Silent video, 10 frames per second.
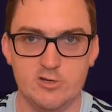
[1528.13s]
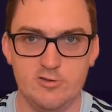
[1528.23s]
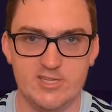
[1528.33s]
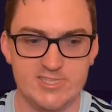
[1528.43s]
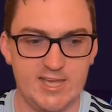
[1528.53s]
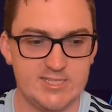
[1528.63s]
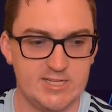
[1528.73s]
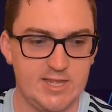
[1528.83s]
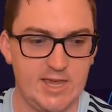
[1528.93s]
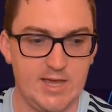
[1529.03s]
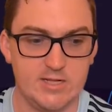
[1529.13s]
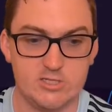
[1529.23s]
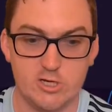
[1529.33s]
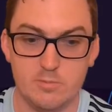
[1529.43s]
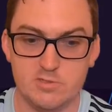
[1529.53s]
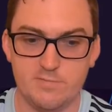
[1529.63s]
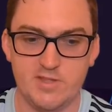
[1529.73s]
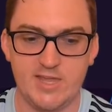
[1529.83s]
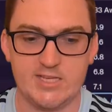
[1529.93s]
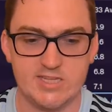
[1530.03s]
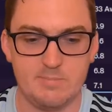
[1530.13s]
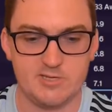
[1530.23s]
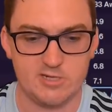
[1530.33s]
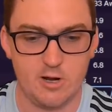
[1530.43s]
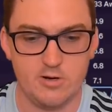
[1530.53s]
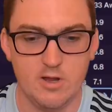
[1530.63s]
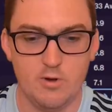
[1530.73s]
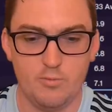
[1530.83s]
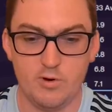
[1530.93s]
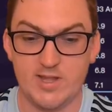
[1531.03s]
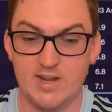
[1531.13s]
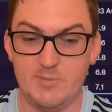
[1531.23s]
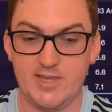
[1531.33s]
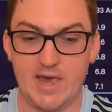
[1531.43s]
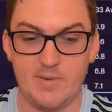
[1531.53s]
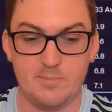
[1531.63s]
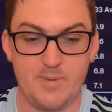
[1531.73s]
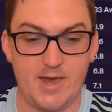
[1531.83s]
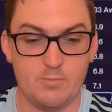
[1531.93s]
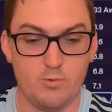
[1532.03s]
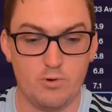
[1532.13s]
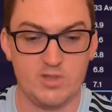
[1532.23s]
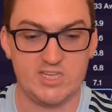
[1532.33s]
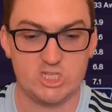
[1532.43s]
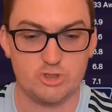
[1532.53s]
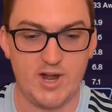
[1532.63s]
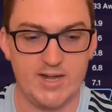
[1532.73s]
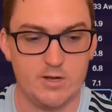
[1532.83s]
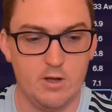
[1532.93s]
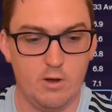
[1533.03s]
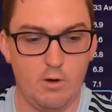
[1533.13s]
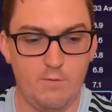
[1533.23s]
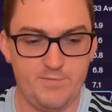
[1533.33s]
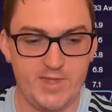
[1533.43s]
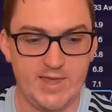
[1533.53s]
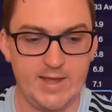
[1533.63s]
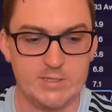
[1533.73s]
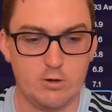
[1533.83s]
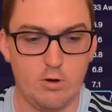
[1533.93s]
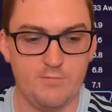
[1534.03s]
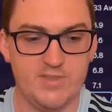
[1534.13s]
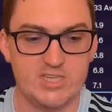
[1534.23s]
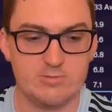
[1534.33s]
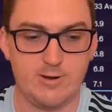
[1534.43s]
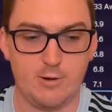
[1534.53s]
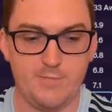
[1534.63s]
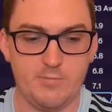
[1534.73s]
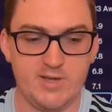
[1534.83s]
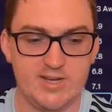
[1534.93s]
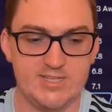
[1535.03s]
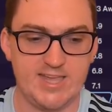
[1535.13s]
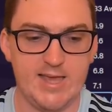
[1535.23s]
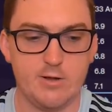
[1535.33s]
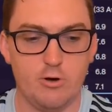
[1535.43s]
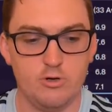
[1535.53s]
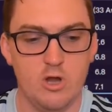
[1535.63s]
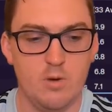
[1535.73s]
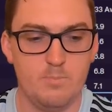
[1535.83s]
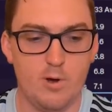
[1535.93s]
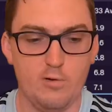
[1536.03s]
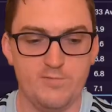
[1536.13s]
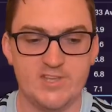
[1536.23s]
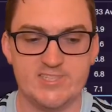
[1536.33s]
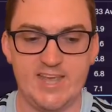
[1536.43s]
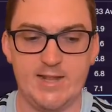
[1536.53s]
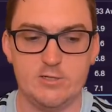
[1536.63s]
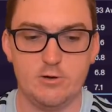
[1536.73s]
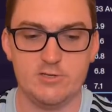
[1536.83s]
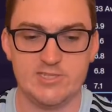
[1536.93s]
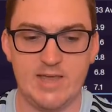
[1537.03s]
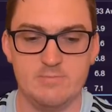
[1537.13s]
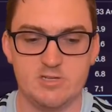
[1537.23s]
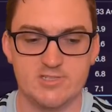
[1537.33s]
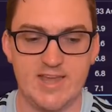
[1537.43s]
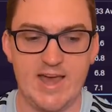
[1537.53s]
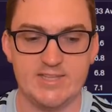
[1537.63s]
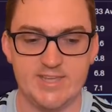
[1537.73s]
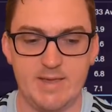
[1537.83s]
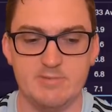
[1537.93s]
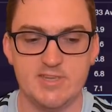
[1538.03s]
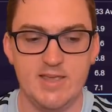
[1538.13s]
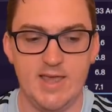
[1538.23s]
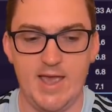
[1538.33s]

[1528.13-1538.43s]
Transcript: to the season here. In terms of the next episode, we're going to be coming back more or less straight off the end of this one. I think we're going to take on both the Santos teams, because they are teams